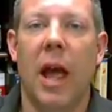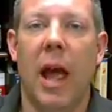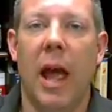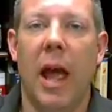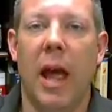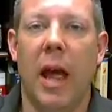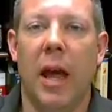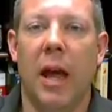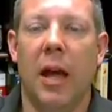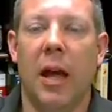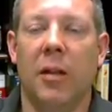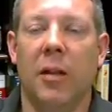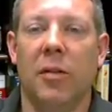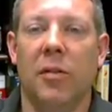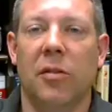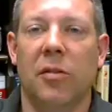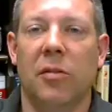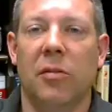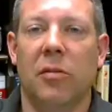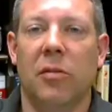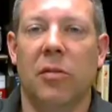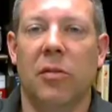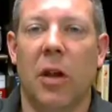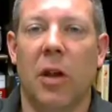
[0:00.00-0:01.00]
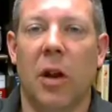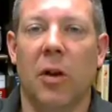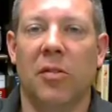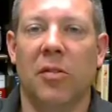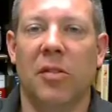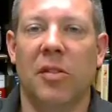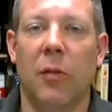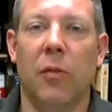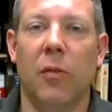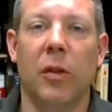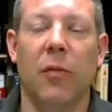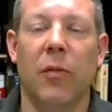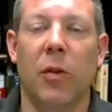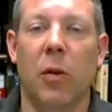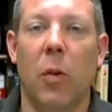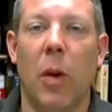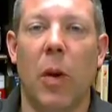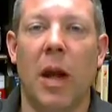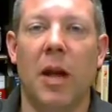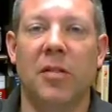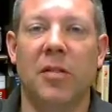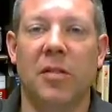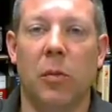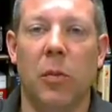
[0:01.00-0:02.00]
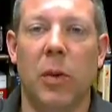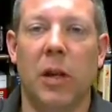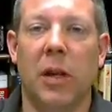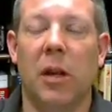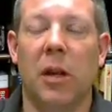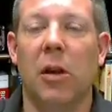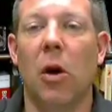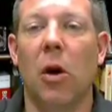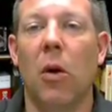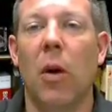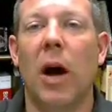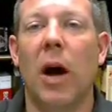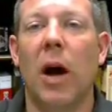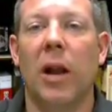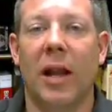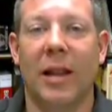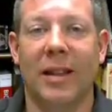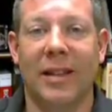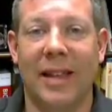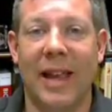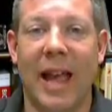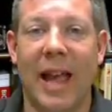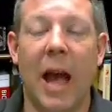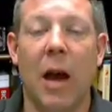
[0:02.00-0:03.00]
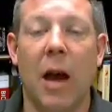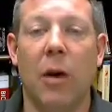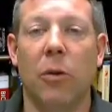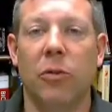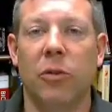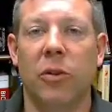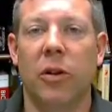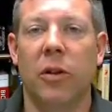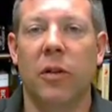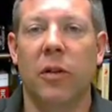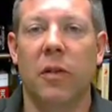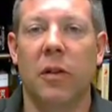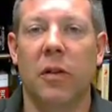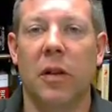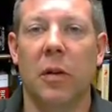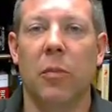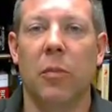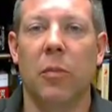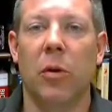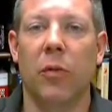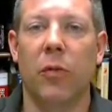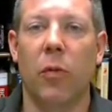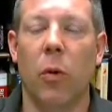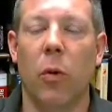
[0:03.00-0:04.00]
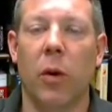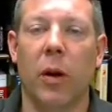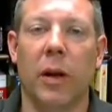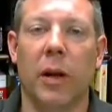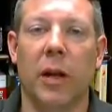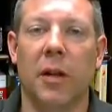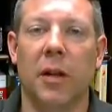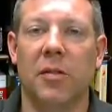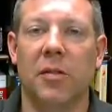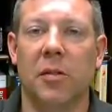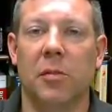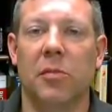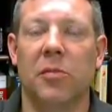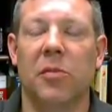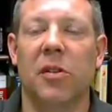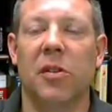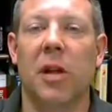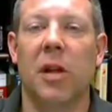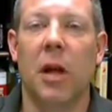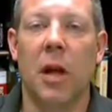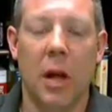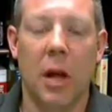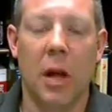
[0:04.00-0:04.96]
And there are several different ways that we can go out and count the number of organisms.